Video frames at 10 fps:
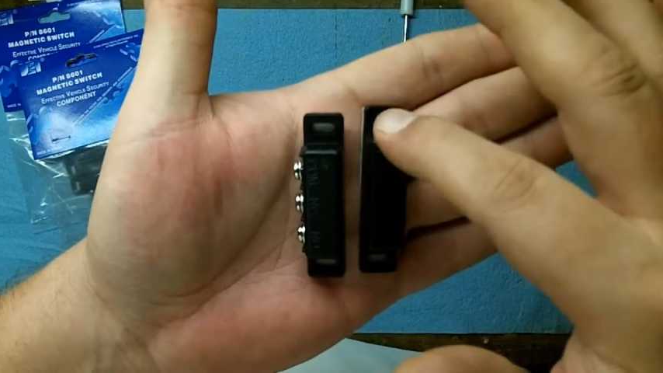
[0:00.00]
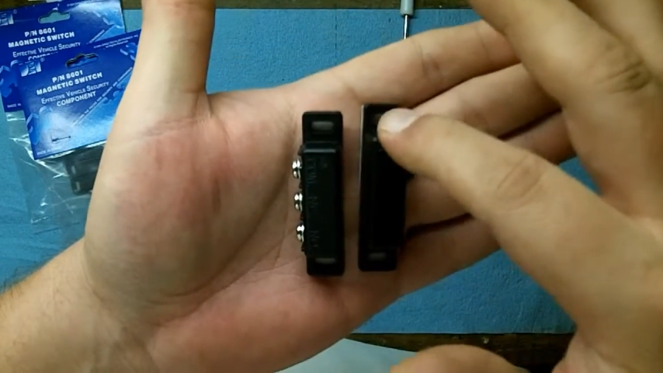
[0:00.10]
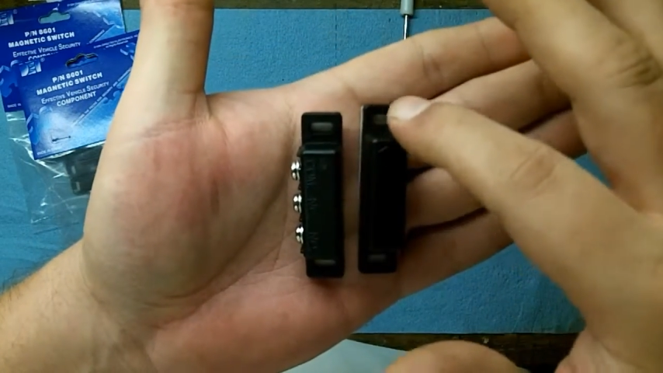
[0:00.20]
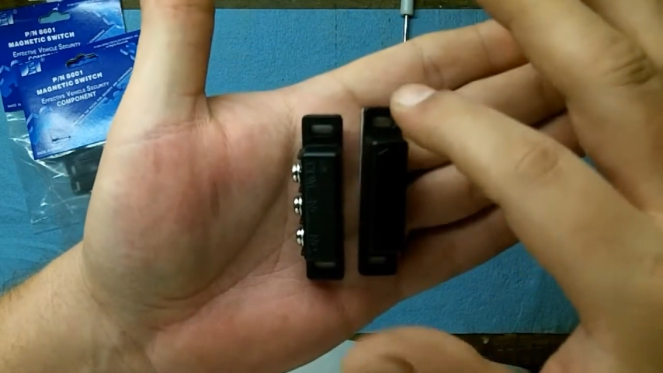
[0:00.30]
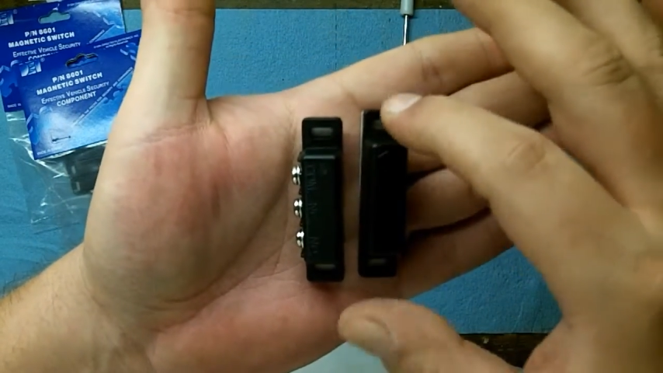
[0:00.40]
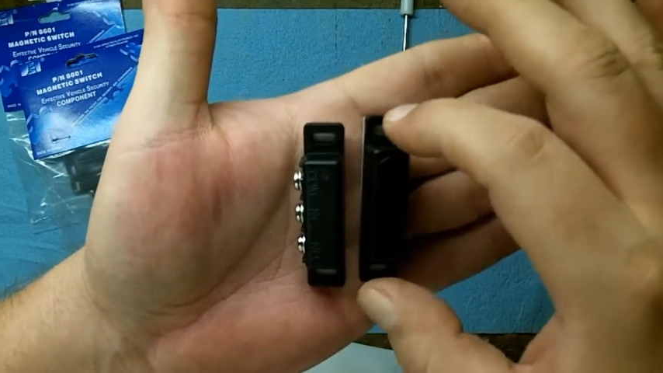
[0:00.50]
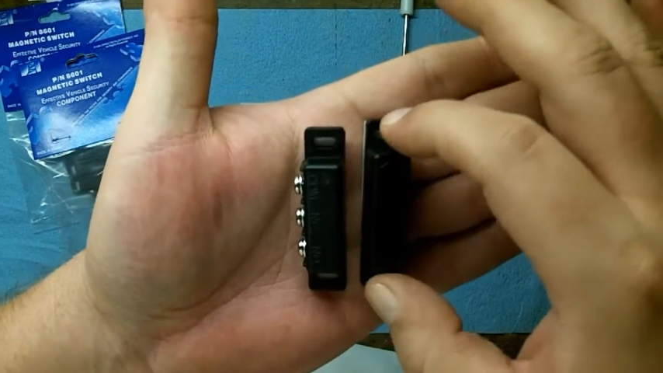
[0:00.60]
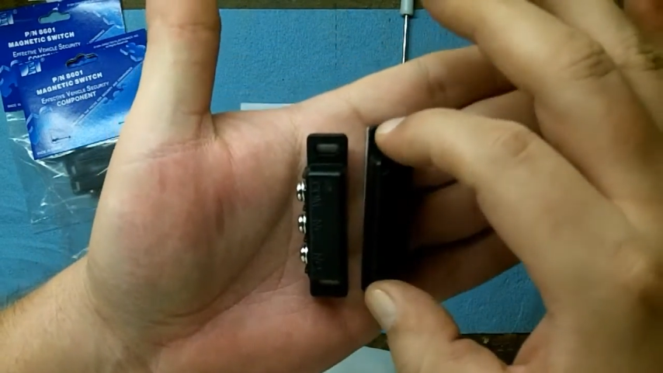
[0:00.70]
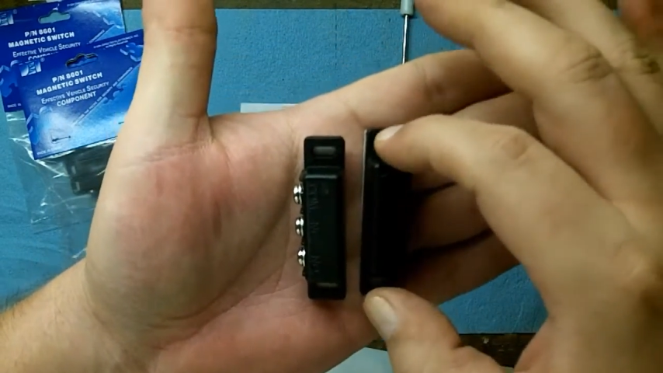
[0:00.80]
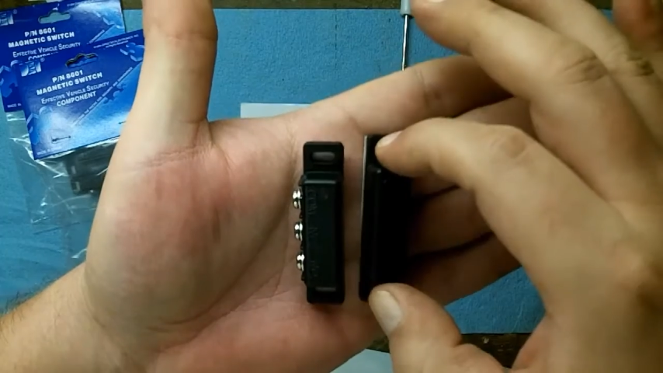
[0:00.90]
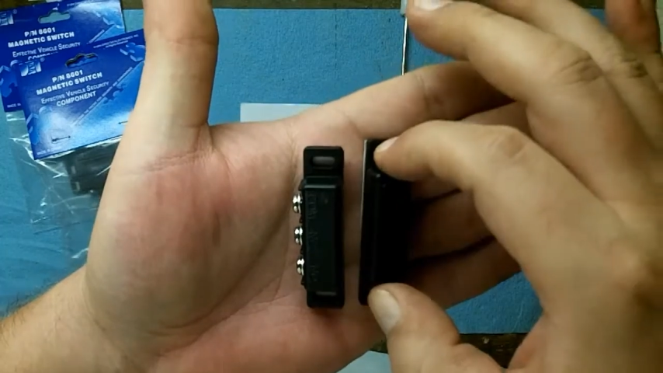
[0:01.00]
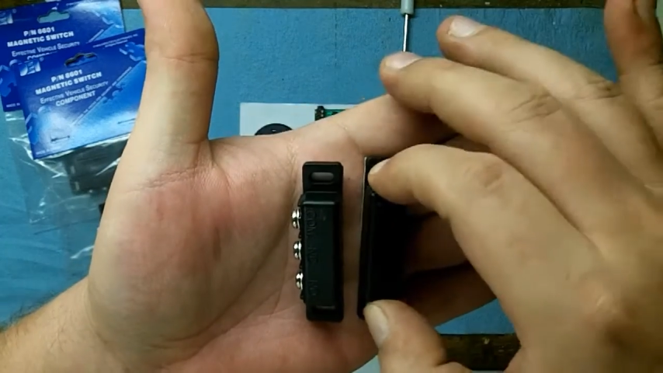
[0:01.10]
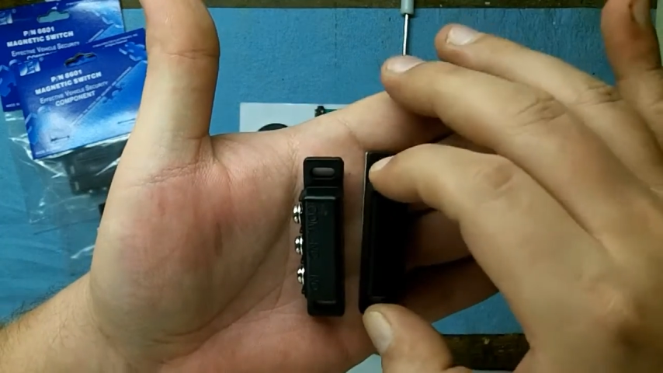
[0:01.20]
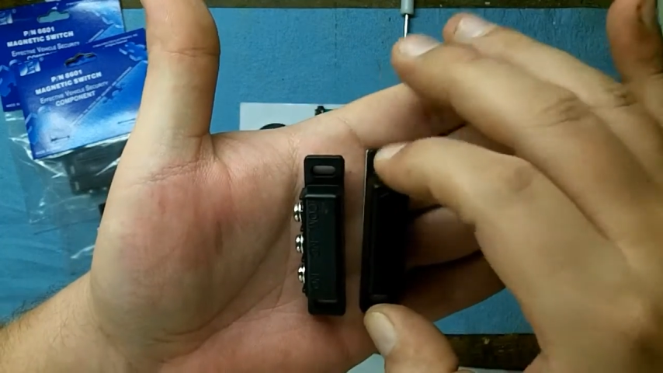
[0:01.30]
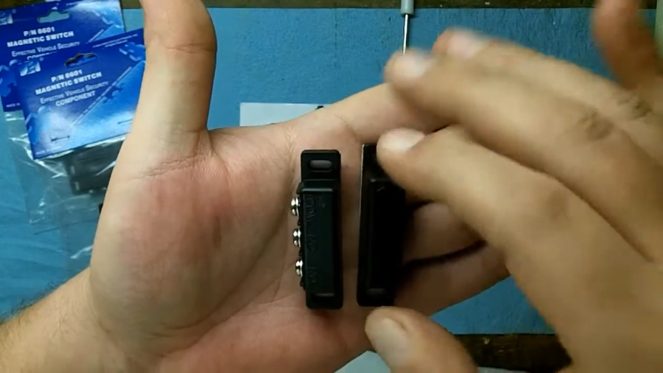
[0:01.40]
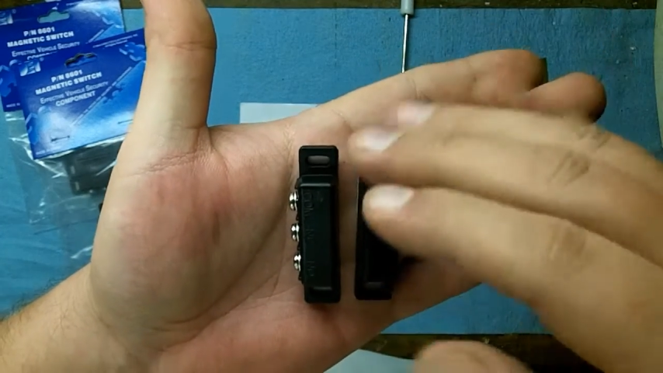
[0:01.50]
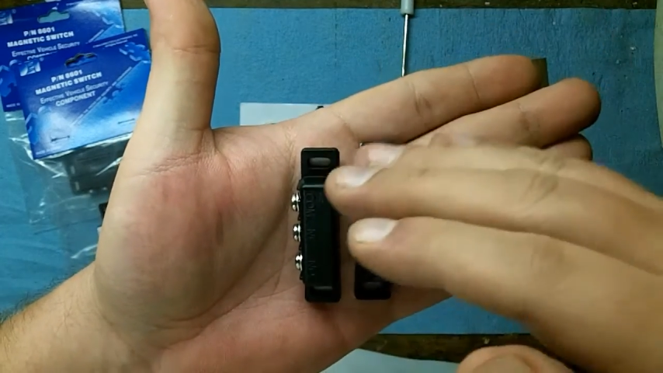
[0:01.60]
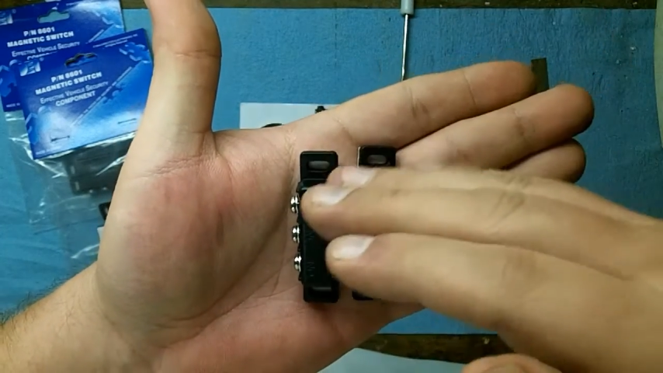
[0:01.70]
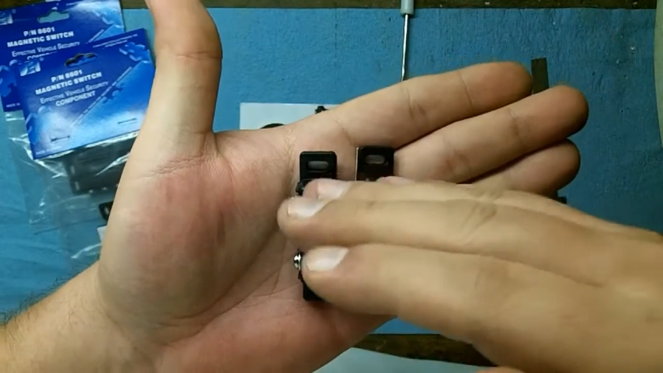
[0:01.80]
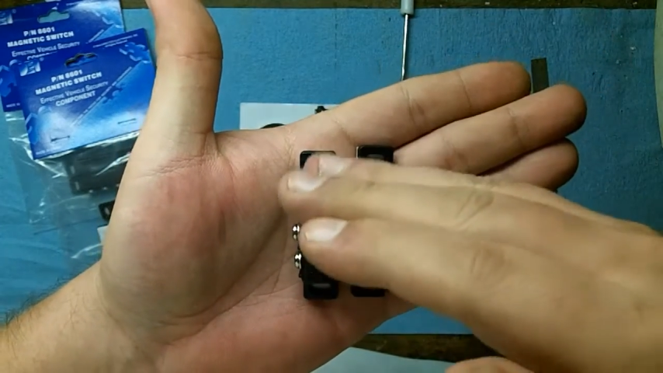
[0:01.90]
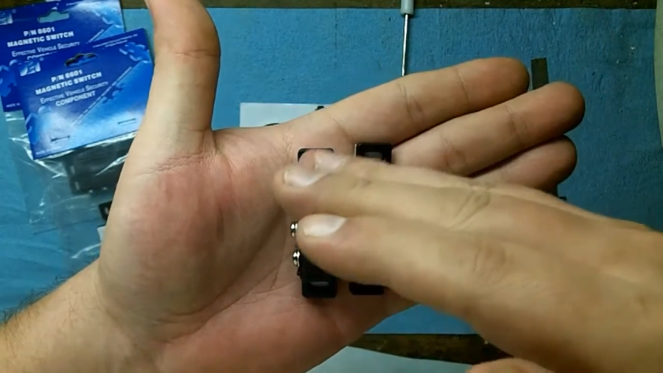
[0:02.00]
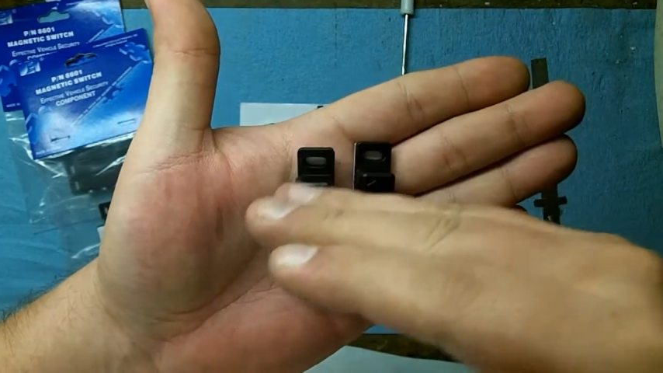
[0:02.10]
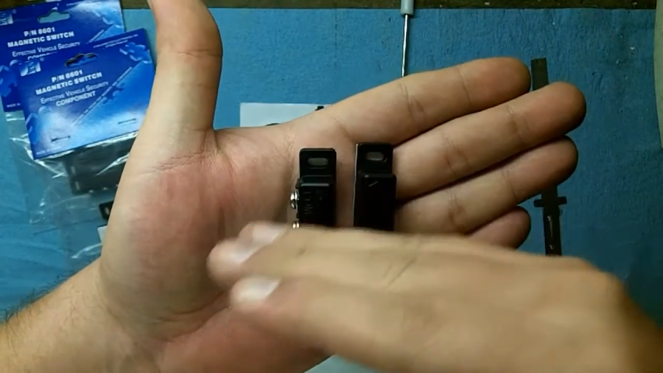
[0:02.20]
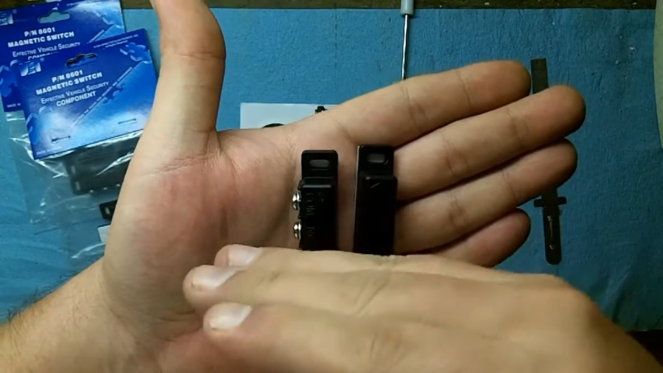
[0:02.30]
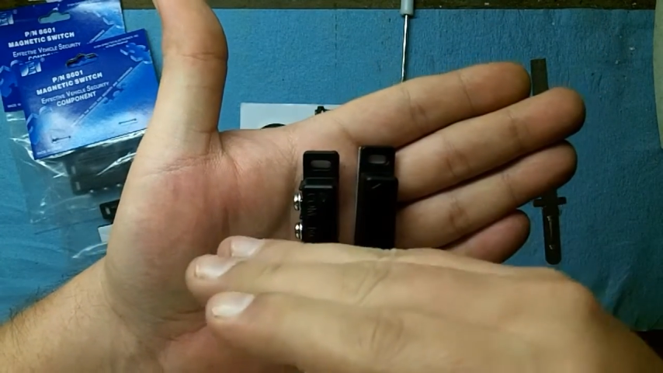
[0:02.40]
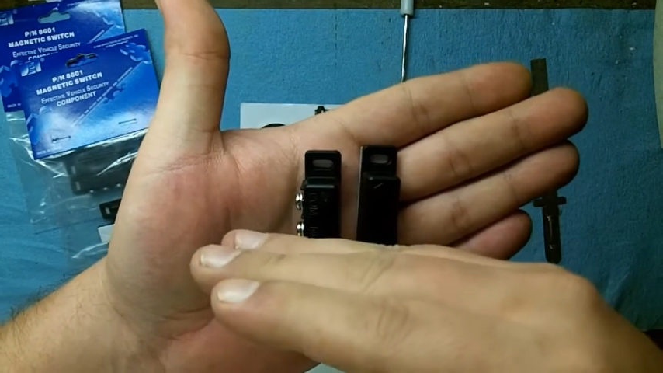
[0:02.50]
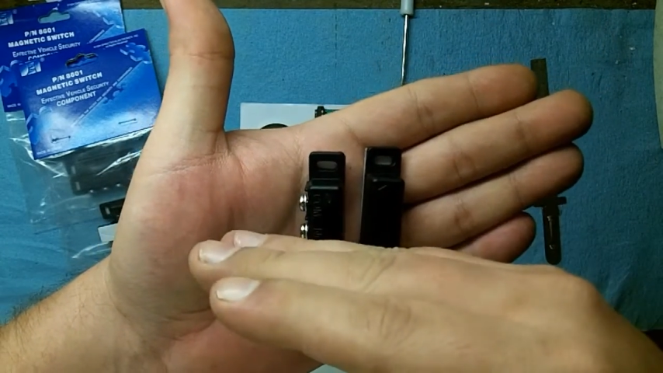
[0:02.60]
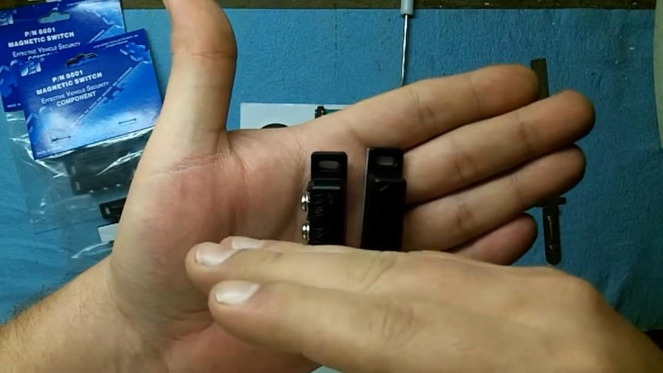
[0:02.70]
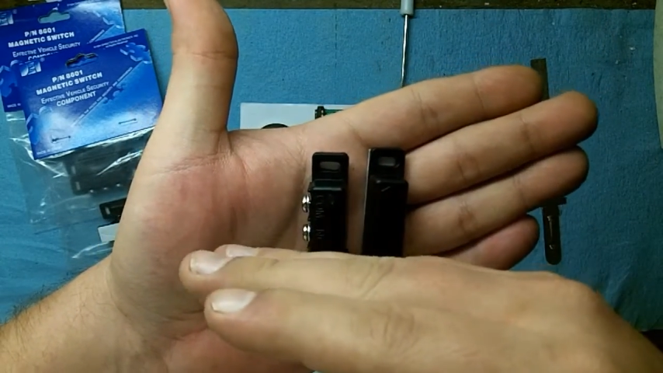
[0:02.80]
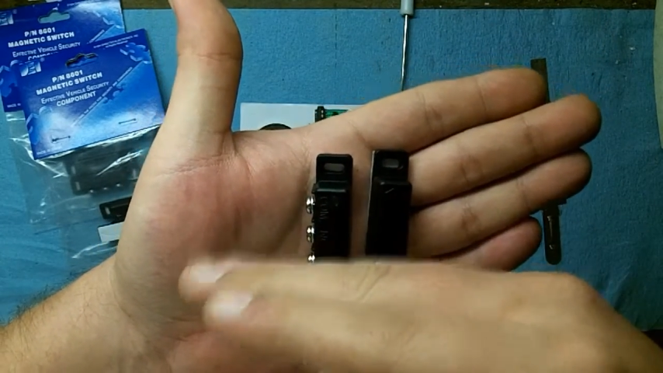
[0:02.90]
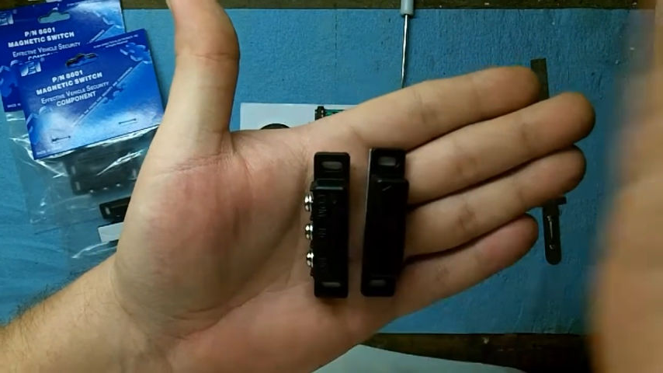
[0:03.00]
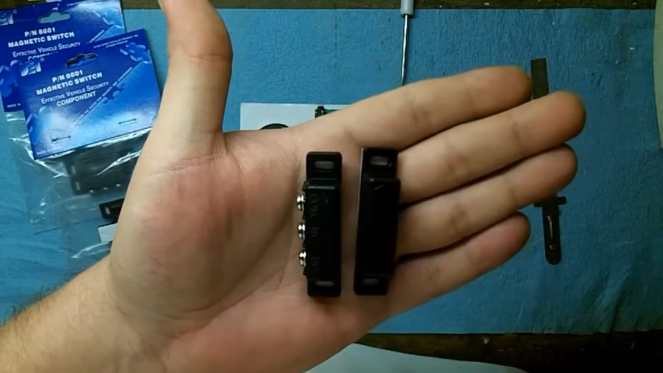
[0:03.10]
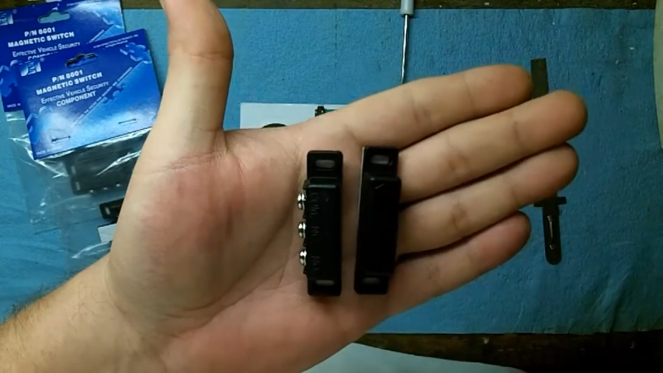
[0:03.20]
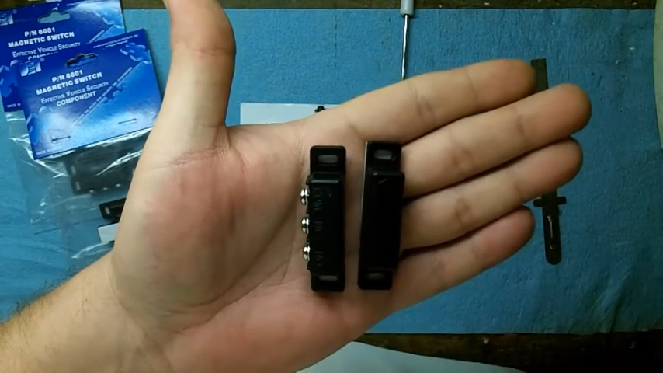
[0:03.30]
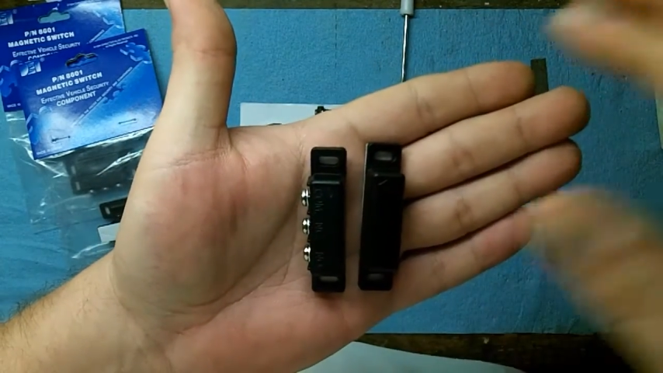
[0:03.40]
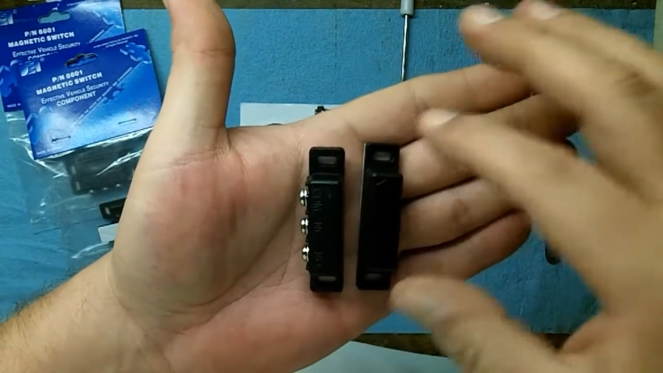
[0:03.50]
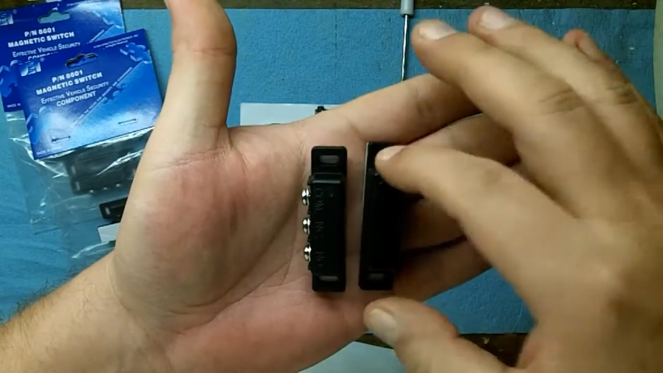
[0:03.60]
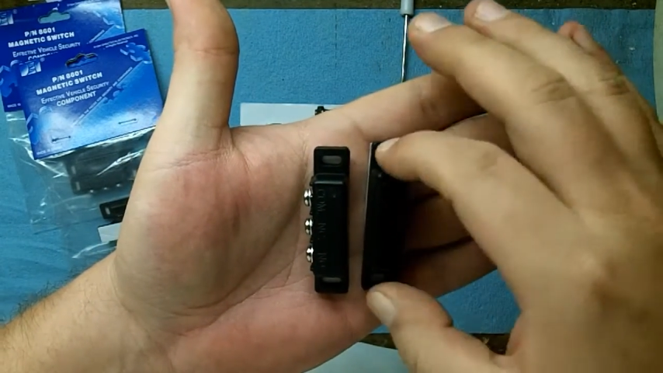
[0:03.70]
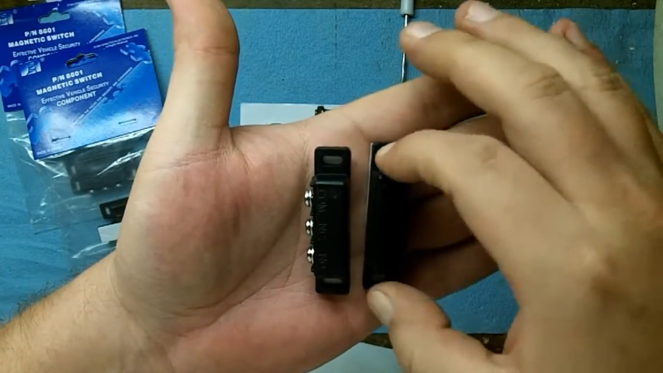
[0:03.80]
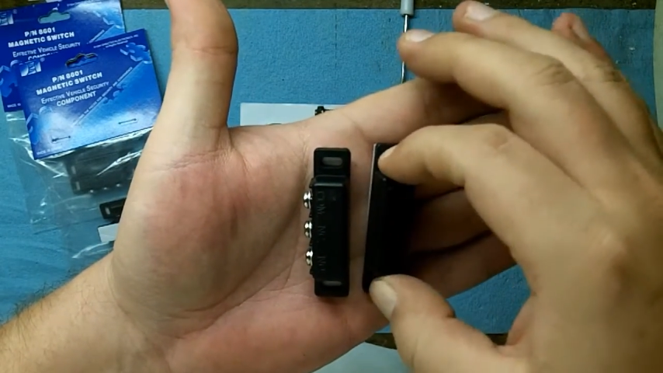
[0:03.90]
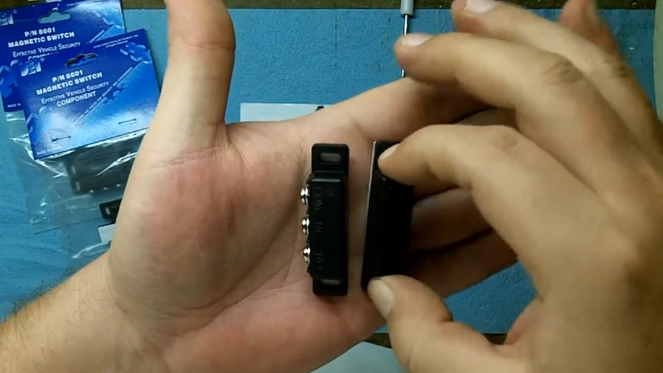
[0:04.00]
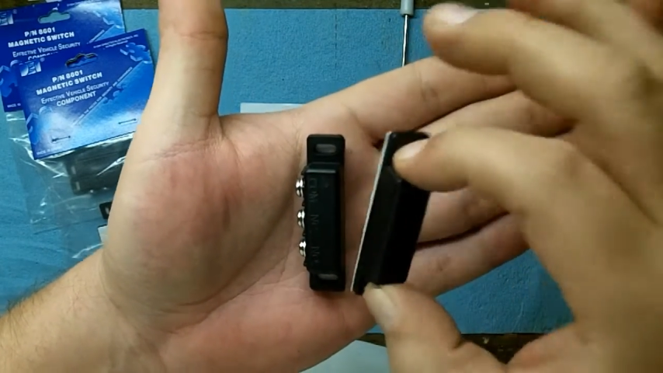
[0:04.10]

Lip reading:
(no speaker visible)